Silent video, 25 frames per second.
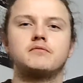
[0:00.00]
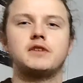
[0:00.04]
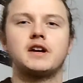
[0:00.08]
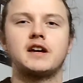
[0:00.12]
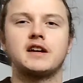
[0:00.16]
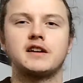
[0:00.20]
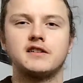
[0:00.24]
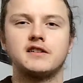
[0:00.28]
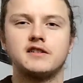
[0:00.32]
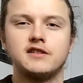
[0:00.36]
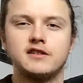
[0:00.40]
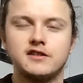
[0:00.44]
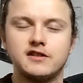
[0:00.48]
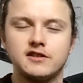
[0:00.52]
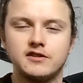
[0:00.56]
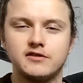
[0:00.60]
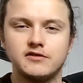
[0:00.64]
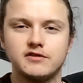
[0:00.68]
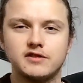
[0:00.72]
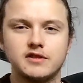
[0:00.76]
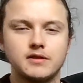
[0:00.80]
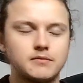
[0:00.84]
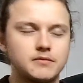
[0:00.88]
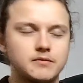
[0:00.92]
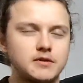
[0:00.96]
Paganini
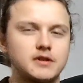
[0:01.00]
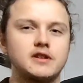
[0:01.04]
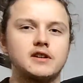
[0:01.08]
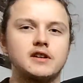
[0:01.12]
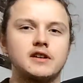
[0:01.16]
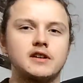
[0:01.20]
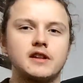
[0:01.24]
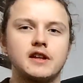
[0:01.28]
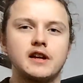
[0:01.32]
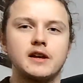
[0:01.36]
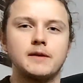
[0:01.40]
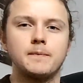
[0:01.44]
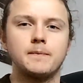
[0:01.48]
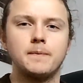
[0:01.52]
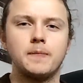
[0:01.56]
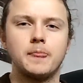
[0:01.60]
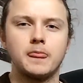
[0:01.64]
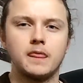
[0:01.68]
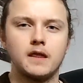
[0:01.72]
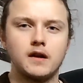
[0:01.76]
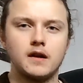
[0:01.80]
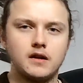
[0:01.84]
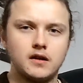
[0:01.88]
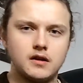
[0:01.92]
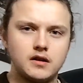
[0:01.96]
or something like that.
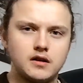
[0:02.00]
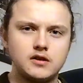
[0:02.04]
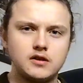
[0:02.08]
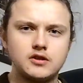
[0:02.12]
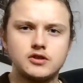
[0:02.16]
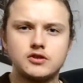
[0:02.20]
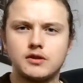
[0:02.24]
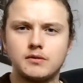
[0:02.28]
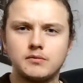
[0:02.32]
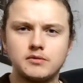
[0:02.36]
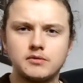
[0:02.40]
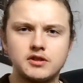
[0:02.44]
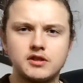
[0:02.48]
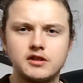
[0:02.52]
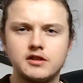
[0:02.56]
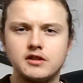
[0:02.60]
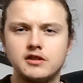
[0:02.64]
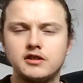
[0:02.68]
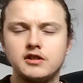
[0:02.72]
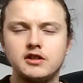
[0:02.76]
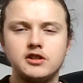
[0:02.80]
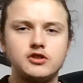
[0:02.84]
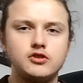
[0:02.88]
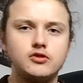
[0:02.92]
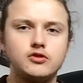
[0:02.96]
So I'm just going
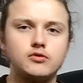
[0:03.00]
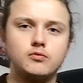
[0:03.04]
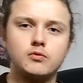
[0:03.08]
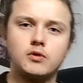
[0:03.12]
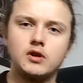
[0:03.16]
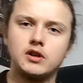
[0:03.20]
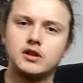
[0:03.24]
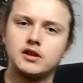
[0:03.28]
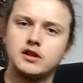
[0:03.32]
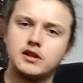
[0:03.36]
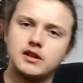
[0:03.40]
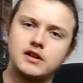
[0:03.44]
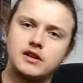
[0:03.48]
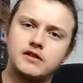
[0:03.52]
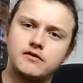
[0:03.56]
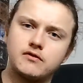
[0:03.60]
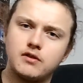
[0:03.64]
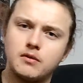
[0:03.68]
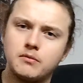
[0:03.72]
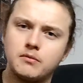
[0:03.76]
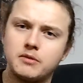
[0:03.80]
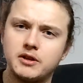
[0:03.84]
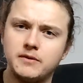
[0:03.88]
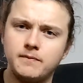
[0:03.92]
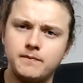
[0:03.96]
to teach you one lick
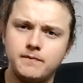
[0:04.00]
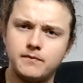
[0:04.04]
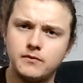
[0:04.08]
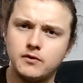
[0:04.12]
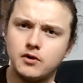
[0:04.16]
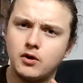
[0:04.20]
from it.